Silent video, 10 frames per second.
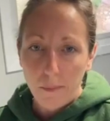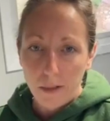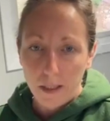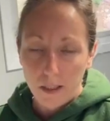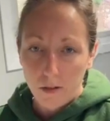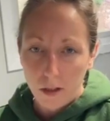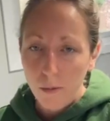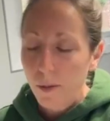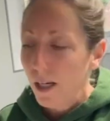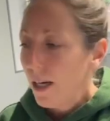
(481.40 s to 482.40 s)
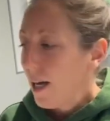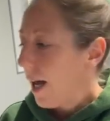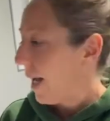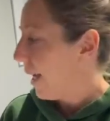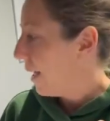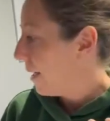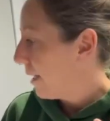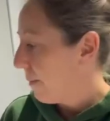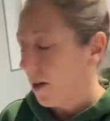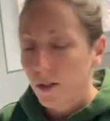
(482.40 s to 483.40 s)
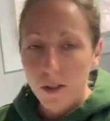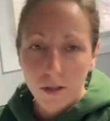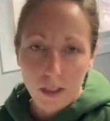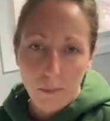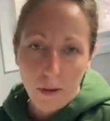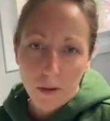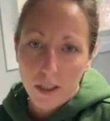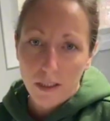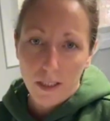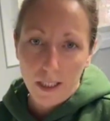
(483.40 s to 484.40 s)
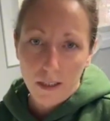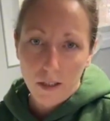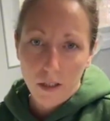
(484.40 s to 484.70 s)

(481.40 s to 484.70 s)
that happen in the group. And I'm also going to post a link